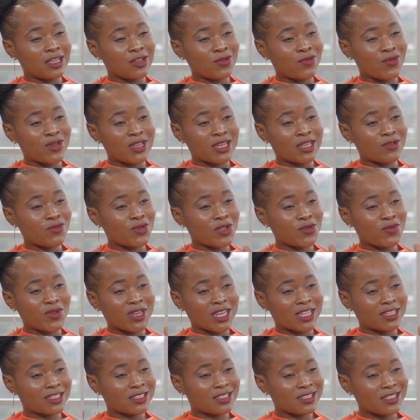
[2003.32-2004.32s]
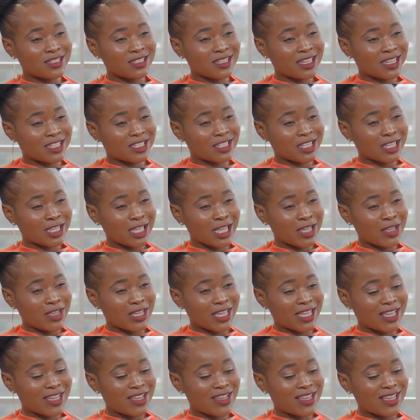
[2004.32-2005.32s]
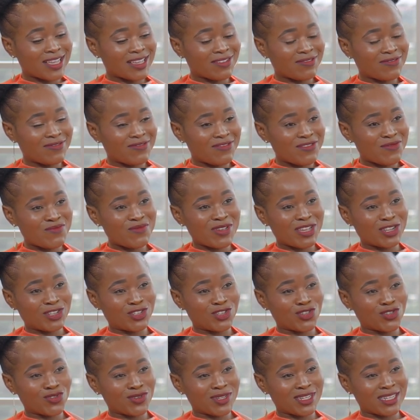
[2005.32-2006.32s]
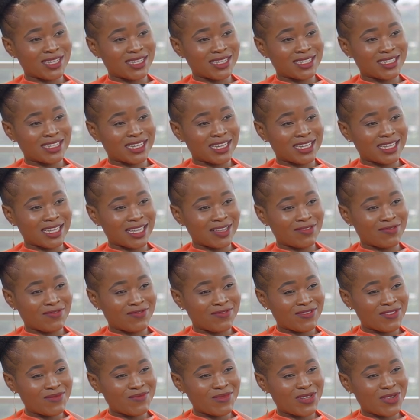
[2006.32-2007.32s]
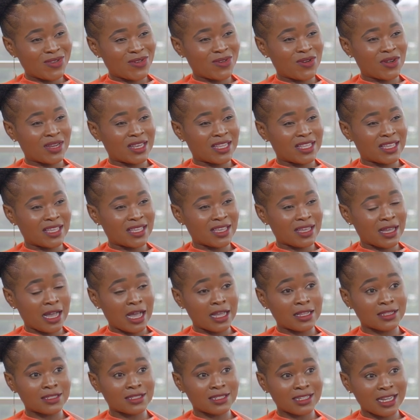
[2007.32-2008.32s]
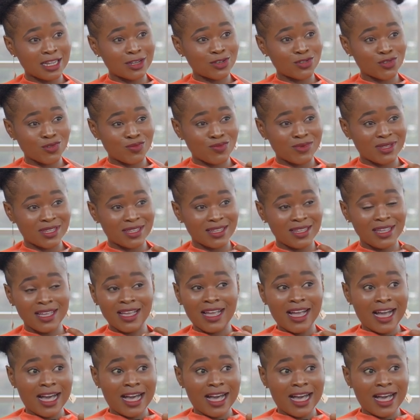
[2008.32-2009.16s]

When, when when I see a, a, a female student, a, a female colleague, I tend to be,